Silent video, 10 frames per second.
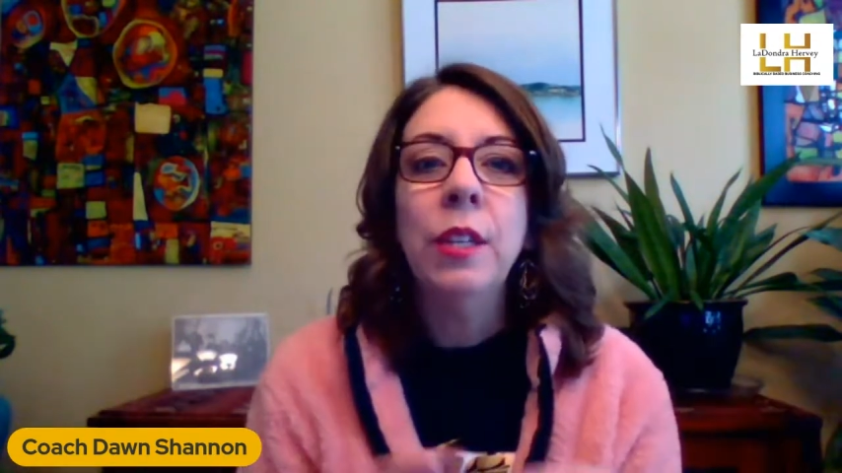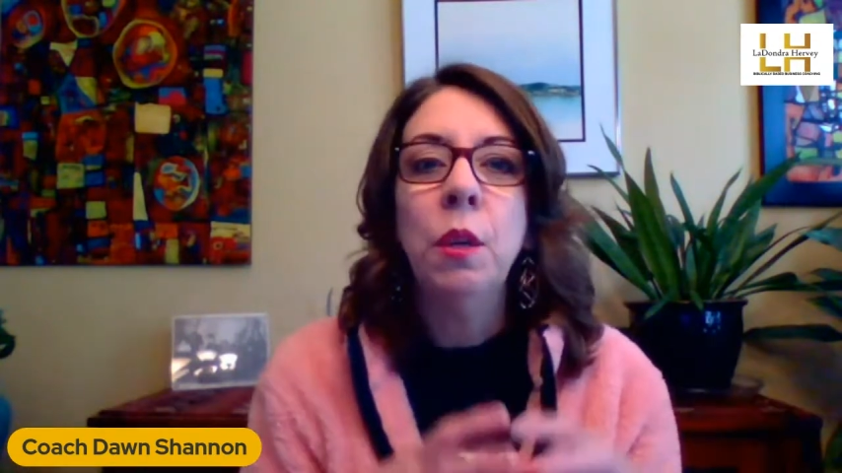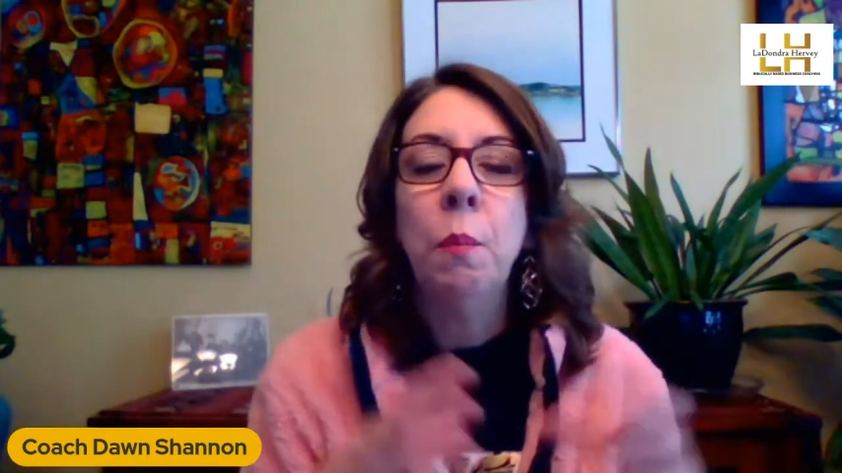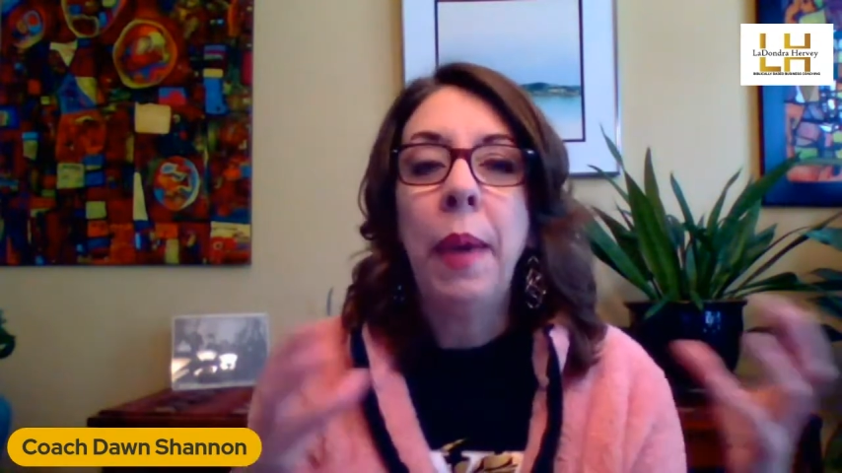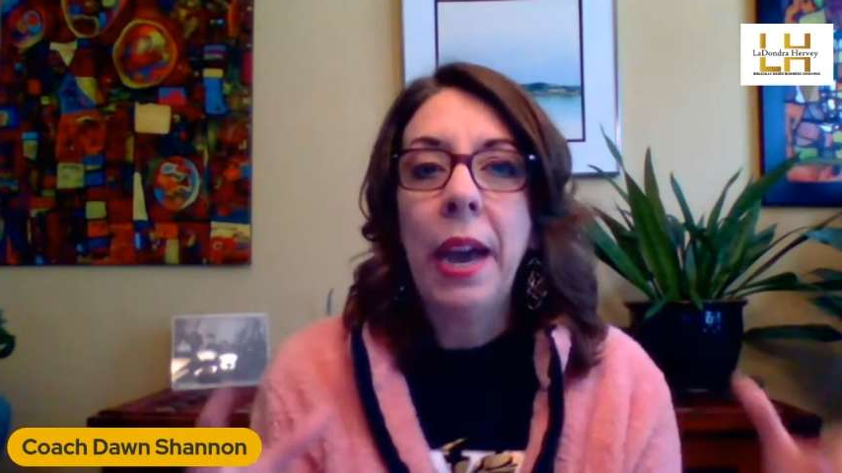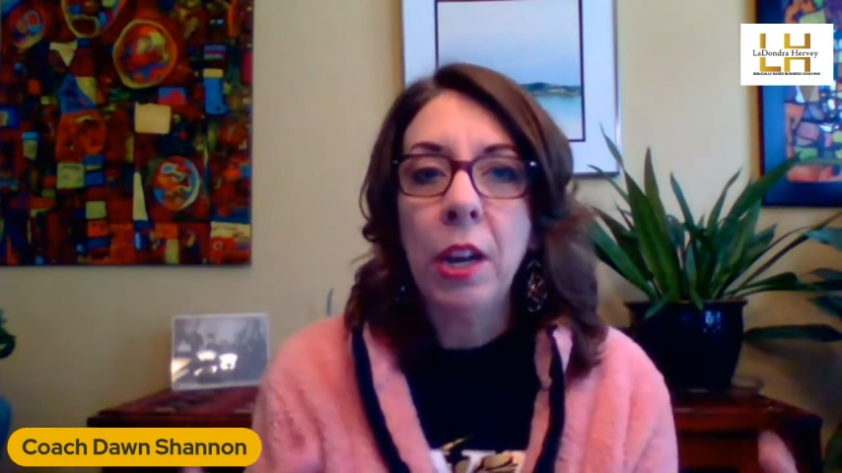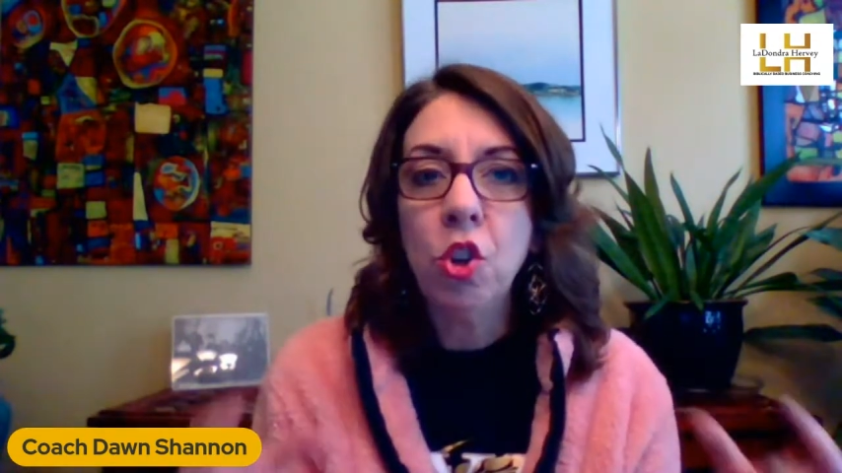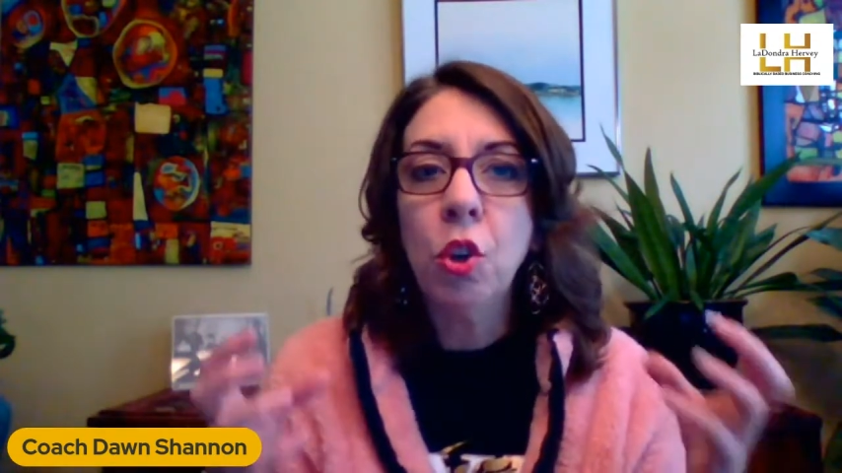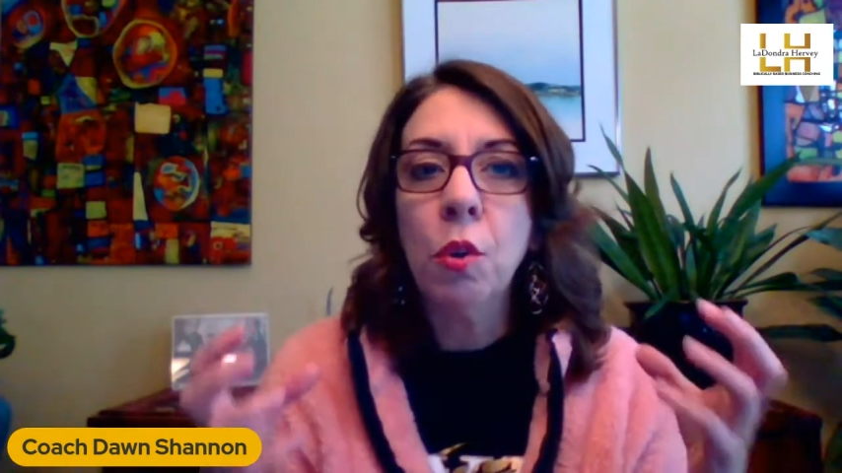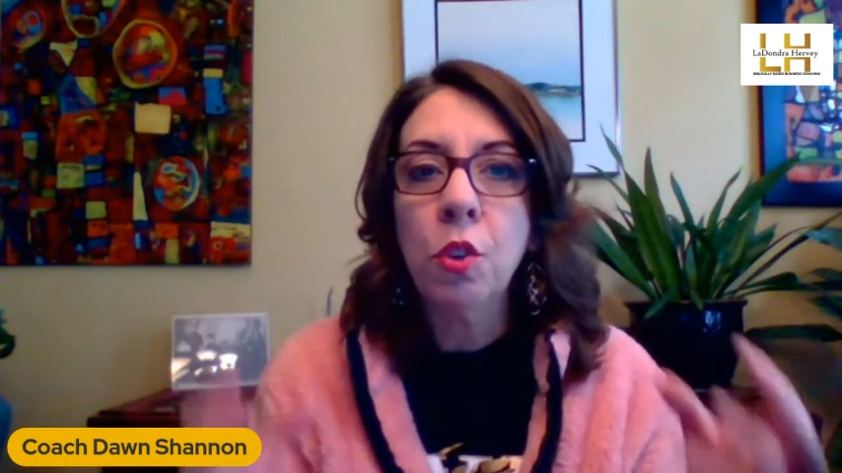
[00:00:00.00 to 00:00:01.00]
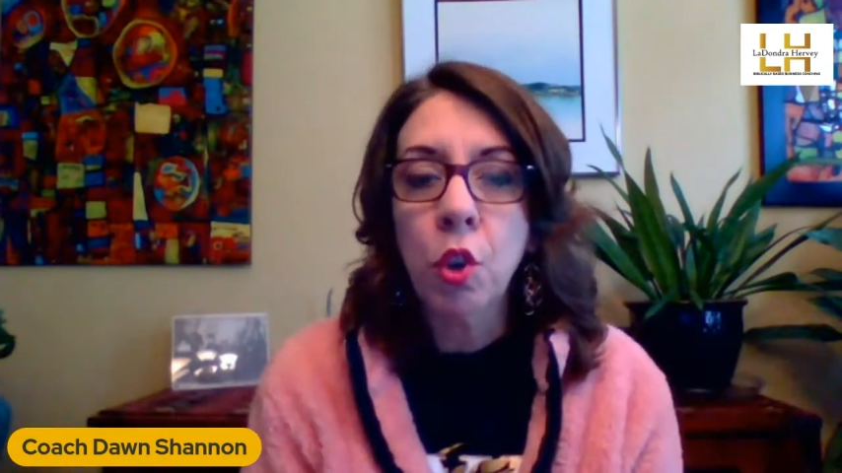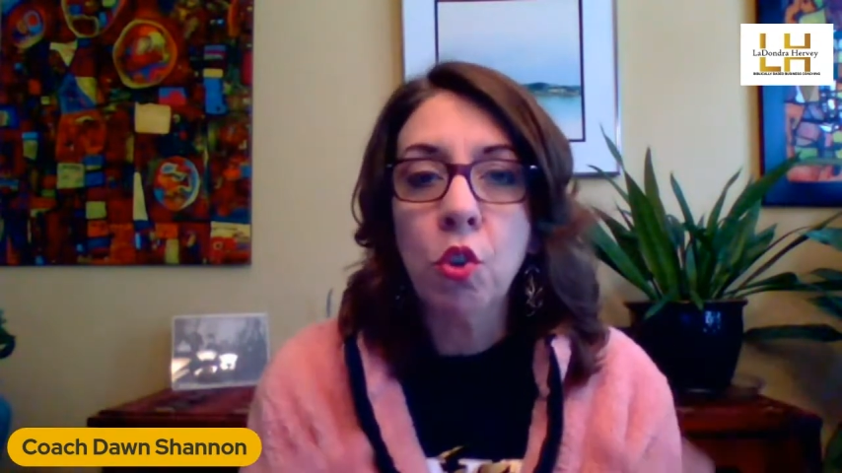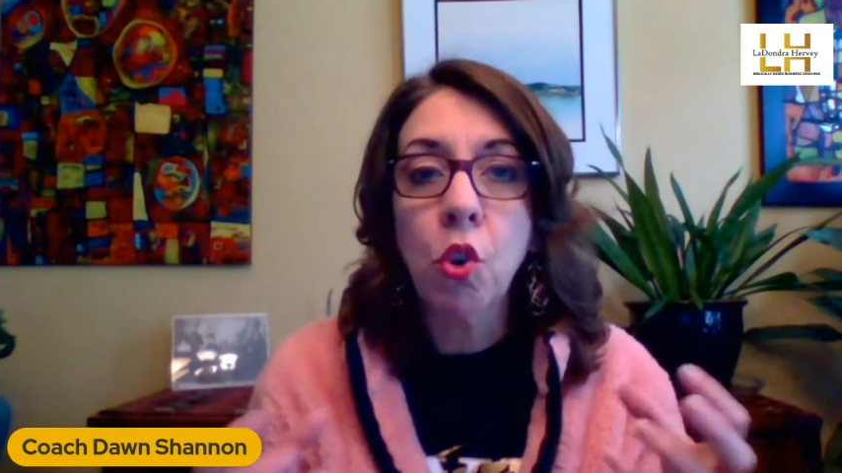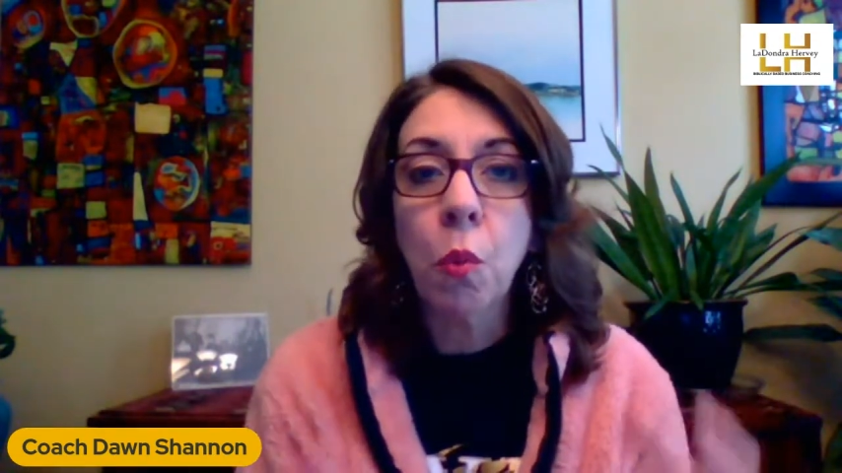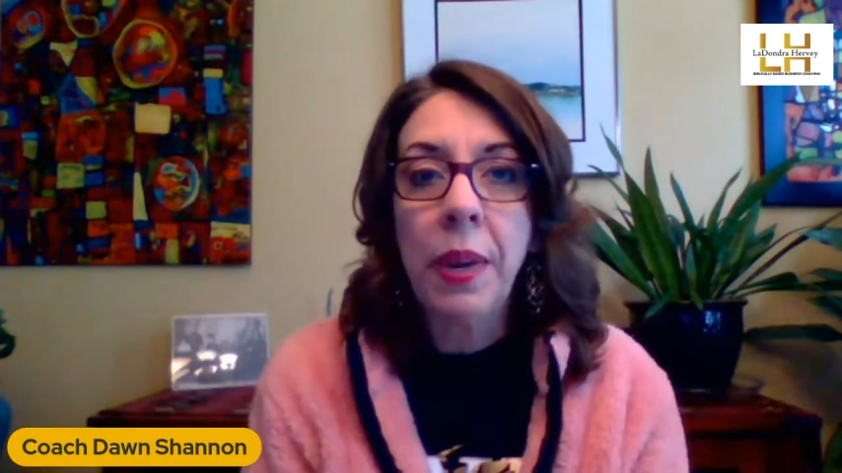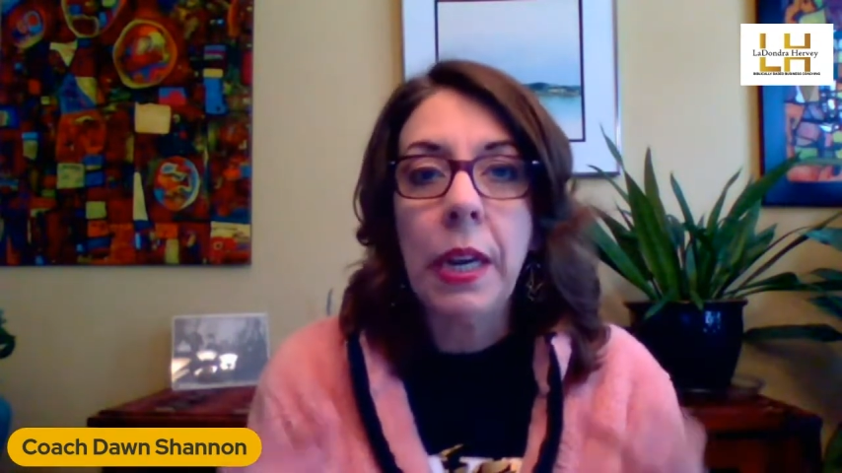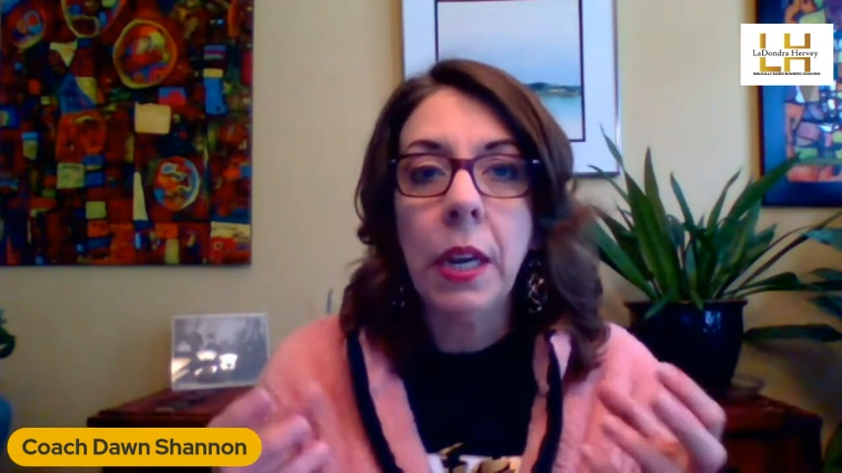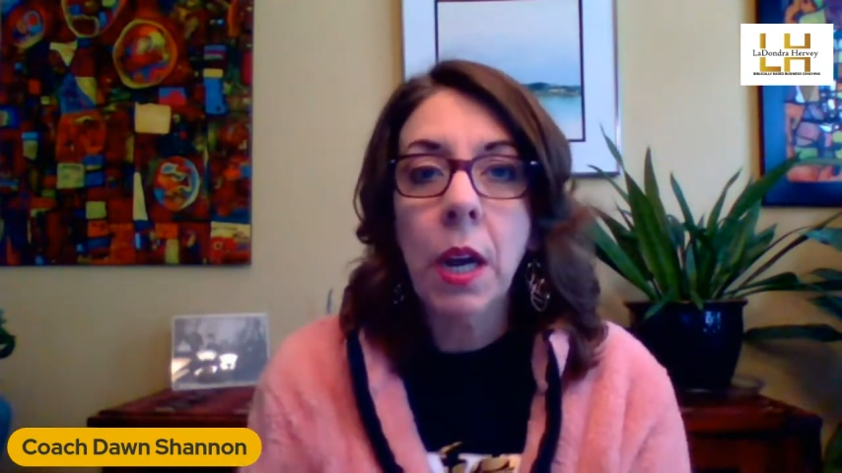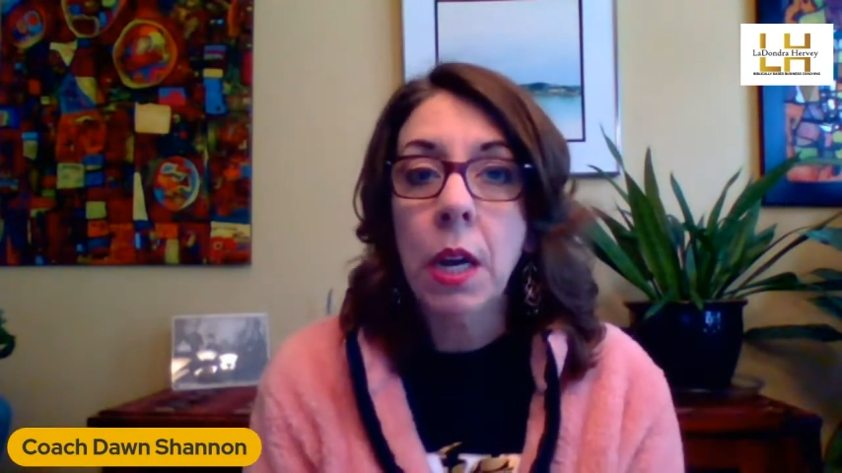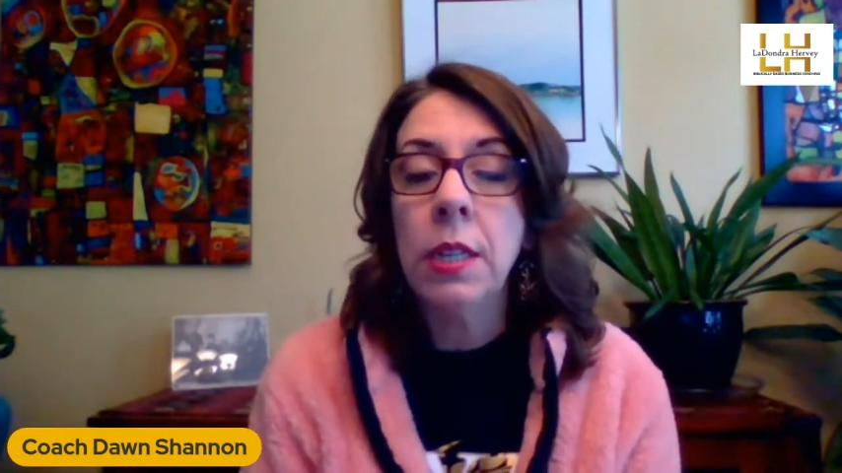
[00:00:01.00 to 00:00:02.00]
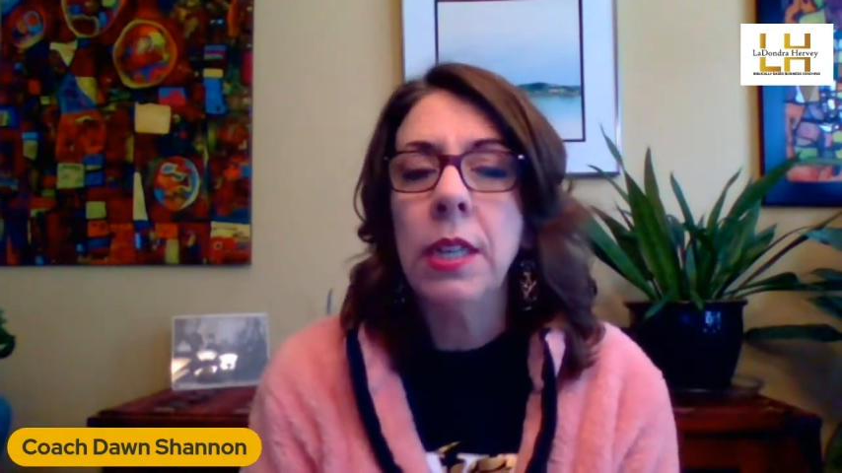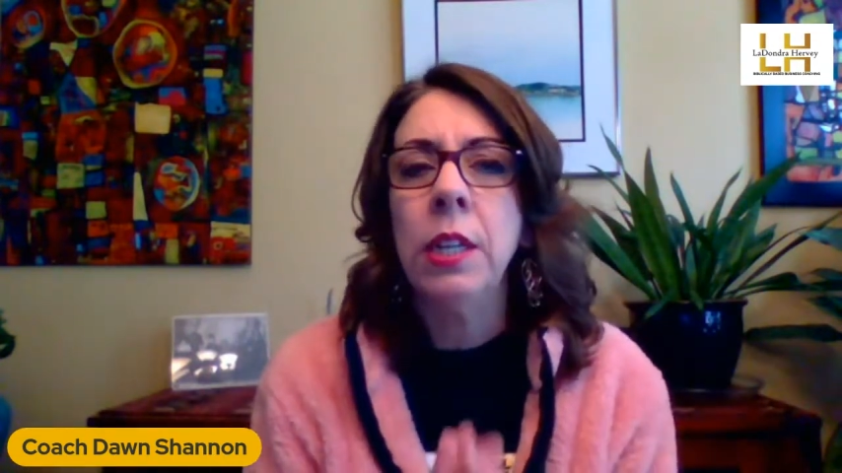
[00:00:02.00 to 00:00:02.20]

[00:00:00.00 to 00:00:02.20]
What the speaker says: to batch your social media content